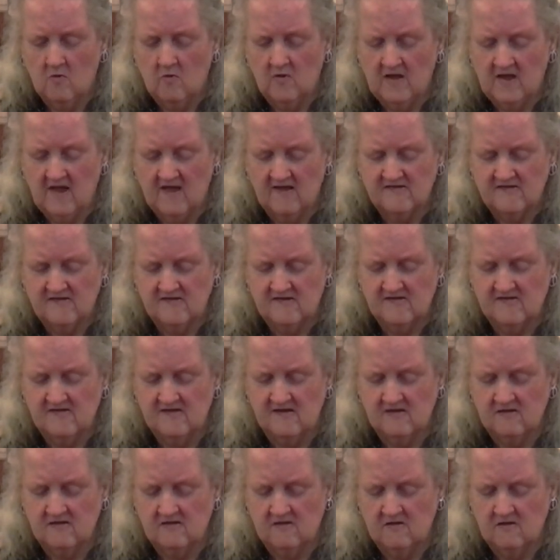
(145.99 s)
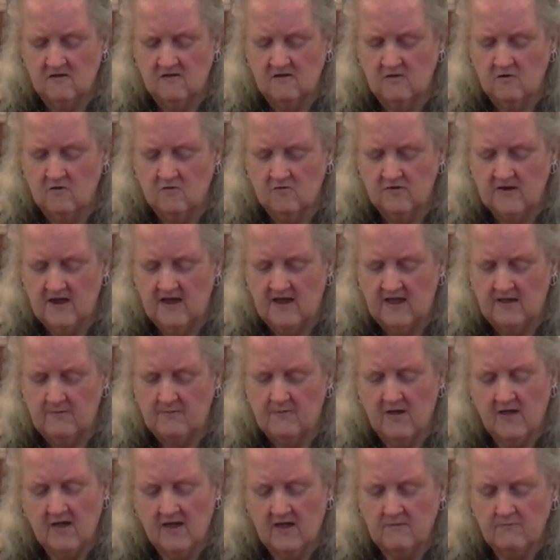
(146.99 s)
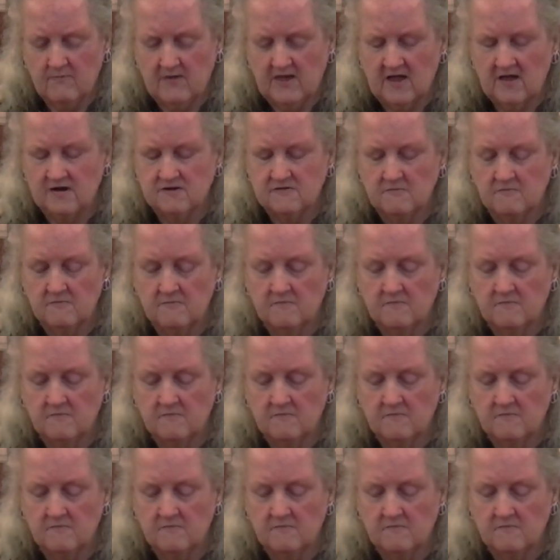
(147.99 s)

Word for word: We ask this in your name. Amen.